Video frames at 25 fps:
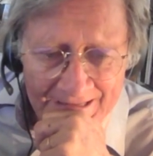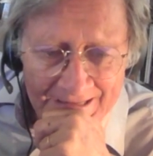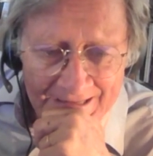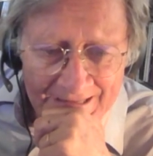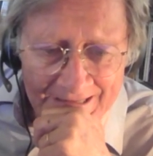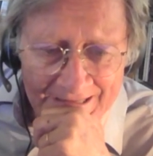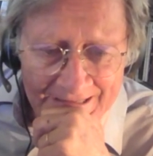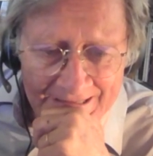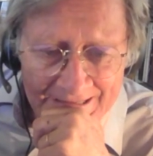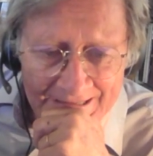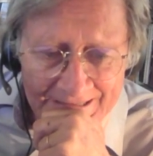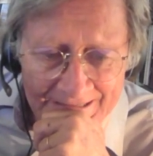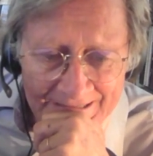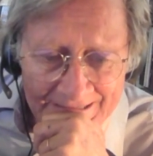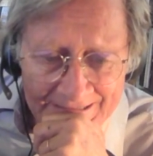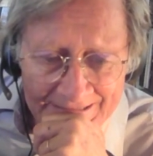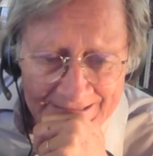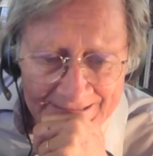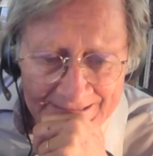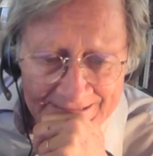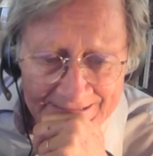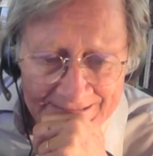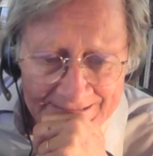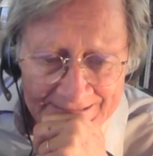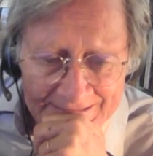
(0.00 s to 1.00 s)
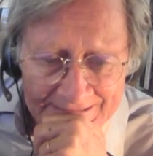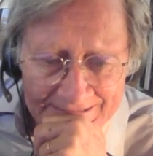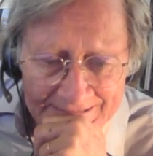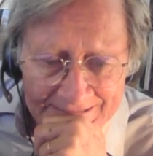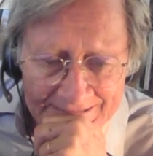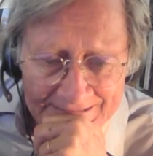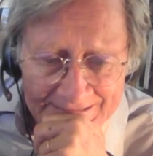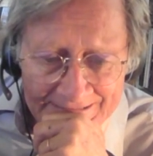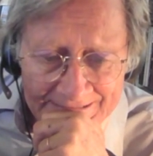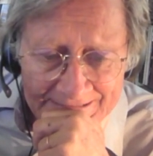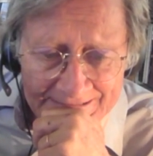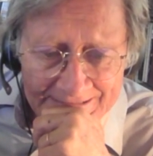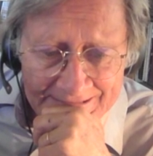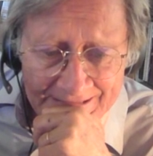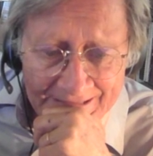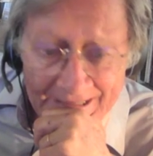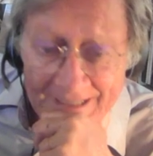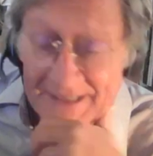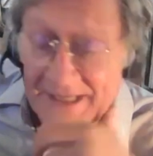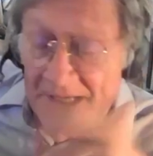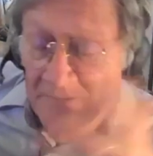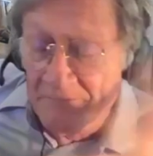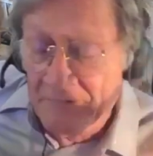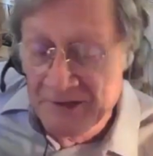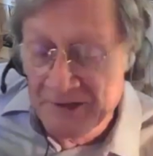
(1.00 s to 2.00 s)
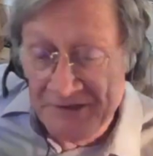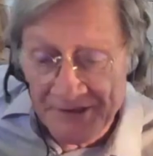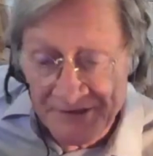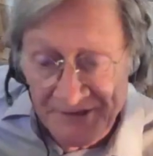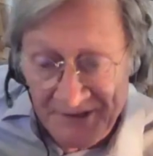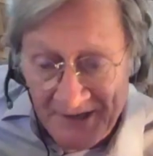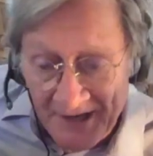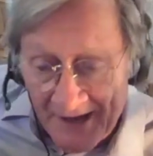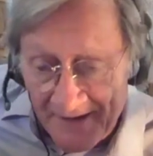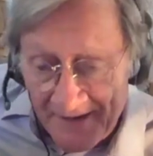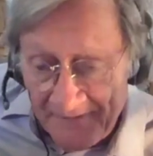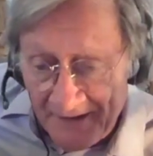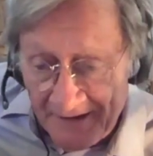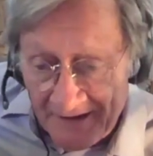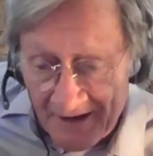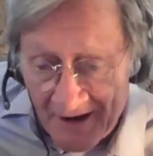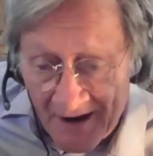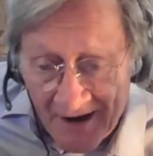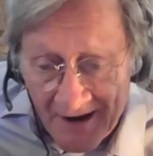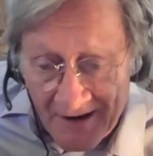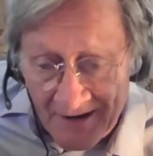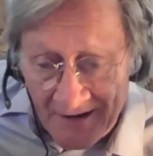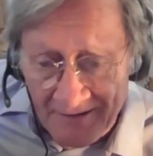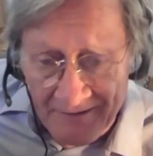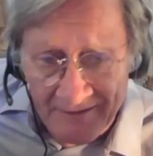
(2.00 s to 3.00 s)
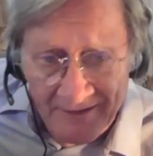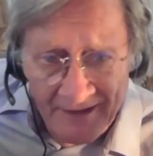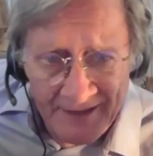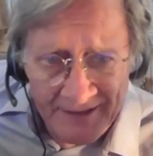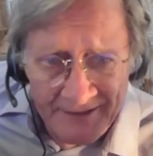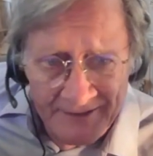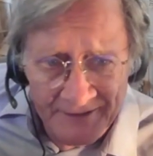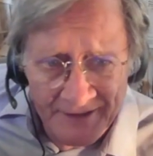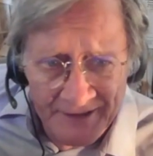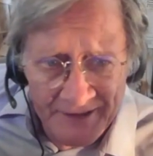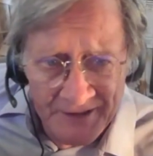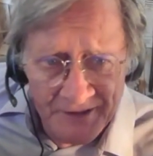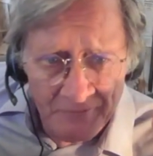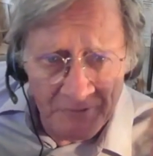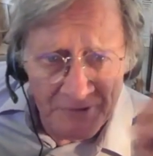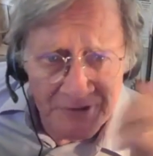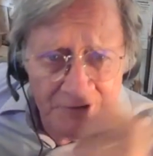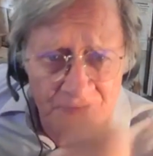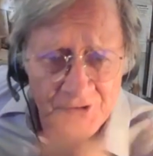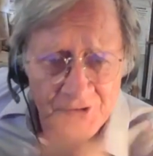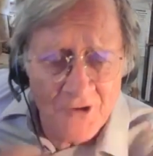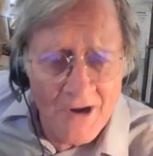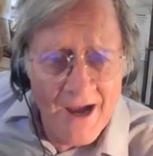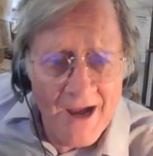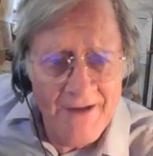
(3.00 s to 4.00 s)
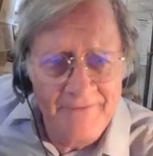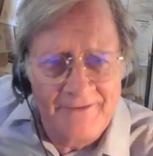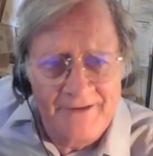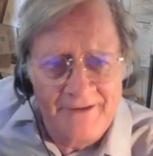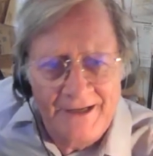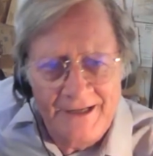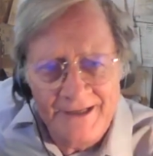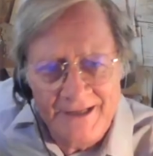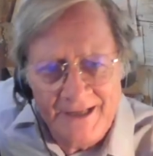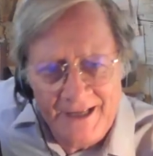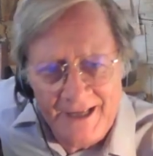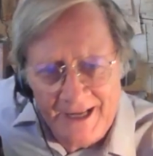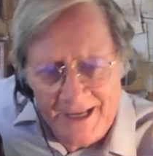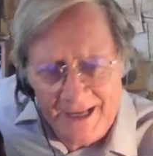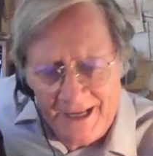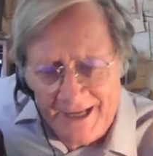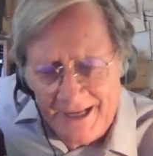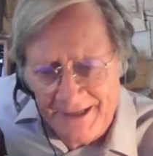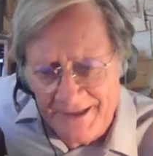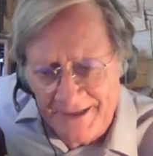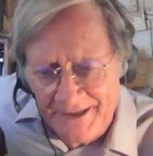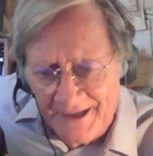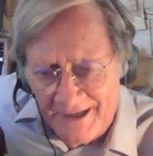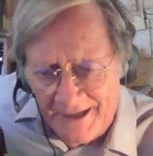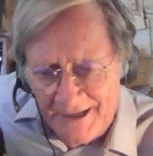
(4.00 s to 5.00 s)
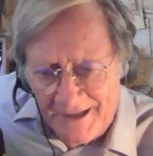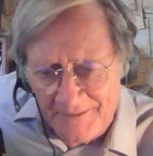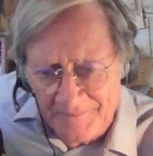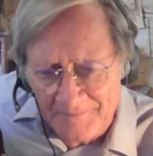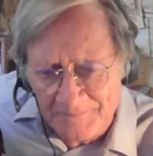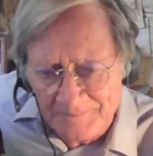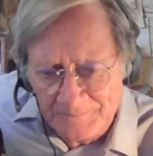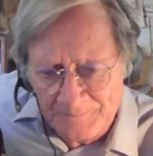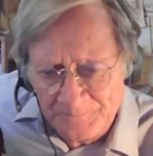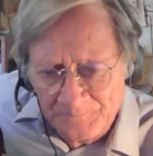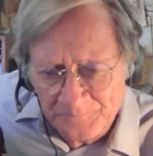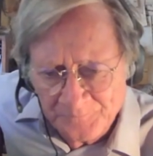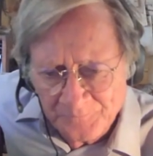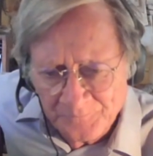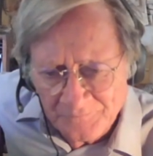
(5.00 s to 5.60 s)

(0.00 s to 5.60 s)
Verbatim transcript: Uh, and then we just got in the car and Linda was driving, and um,